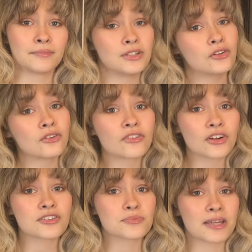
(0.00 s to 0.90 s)

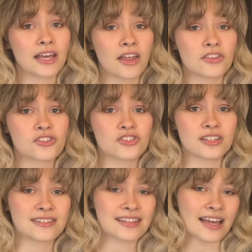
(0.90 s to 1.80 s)
universe, because
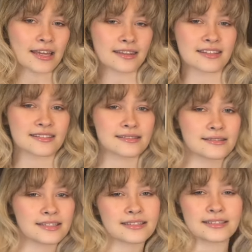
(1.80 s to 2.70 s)
she's like this
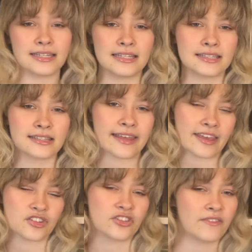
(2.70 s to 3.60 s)

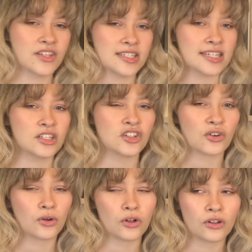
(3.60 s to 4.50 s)

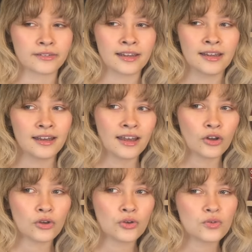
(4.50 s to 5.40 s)
16/17-year-old
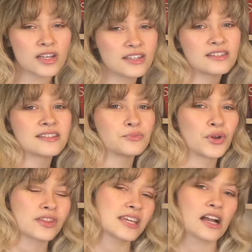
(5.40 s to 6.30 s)
who is
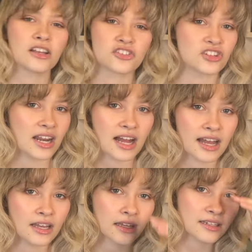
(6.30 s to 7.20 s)
one of the youngest
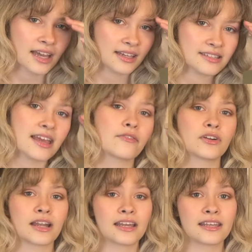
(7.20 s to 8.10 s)
Jedi Knights ever
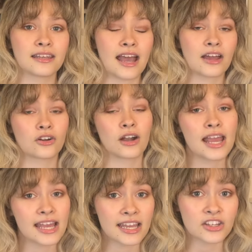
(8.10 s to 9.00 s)
knighted at her
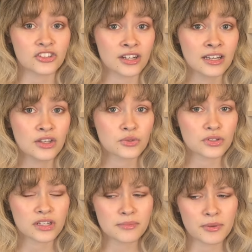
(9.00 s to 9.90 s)
age. So
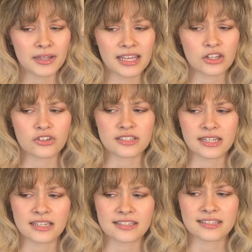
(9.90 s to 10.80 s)
it's going to be really
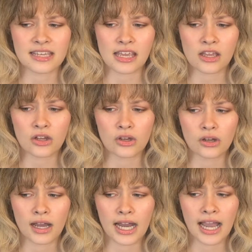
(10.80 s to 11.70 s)
interesting to see
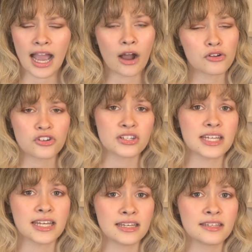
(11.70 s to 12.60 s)
how she
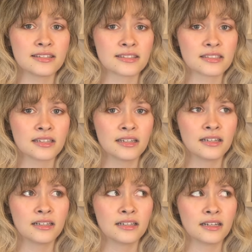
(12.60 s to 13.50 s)
is
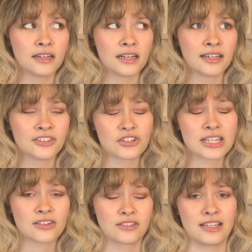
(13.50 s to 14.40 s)
100
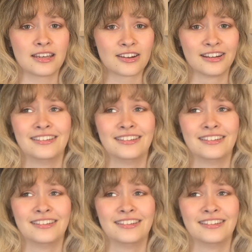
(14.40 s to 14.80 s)
years later.